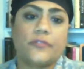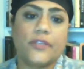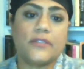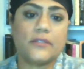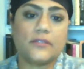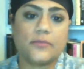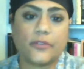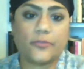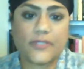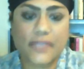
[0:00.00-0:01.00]
of reasons,
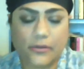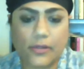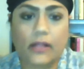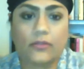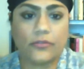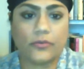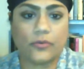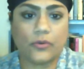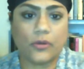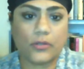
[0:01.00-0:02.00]
whether it's ill health
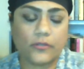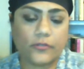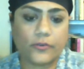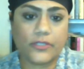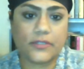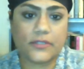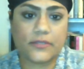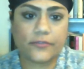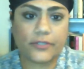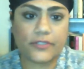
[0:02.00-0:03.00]
or, for, in,
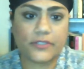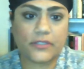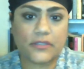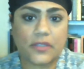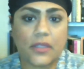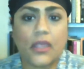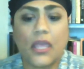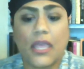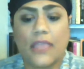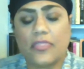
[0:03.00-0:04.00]
for instance.
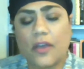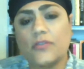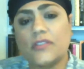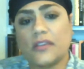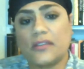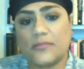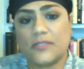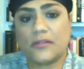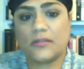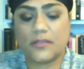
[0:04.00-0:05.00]
In those
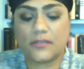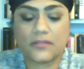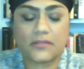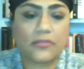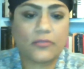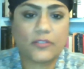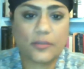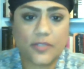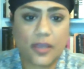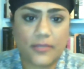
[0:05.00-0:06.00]
circumstances, some,
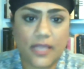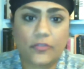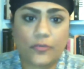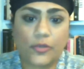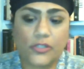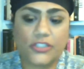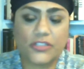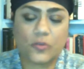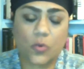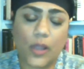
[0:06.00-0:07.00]
sometimes
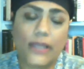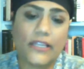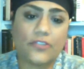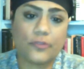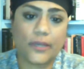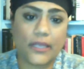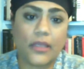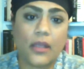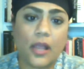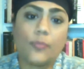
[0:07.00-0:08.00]
anthropologists quite literally
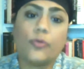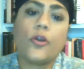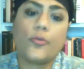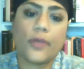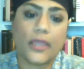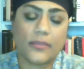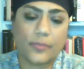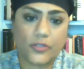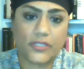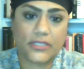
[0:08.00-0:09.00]
appropriate the
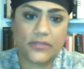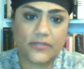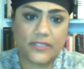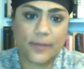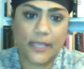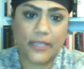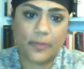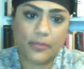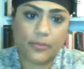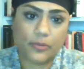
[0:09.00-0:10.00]
bodies of displayed
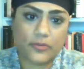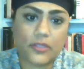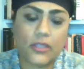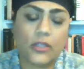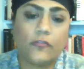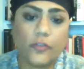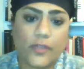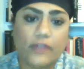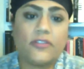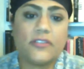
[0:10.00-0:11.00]
peoples for
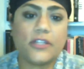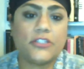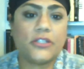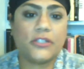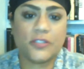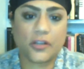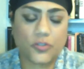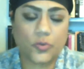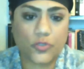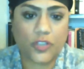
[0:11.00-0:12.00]
their research and
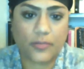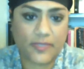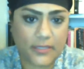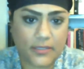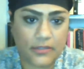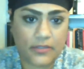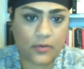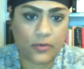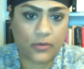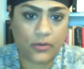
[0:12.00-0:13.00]
conduct autopsies and
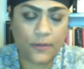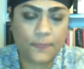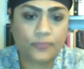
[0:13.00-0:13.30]
so on.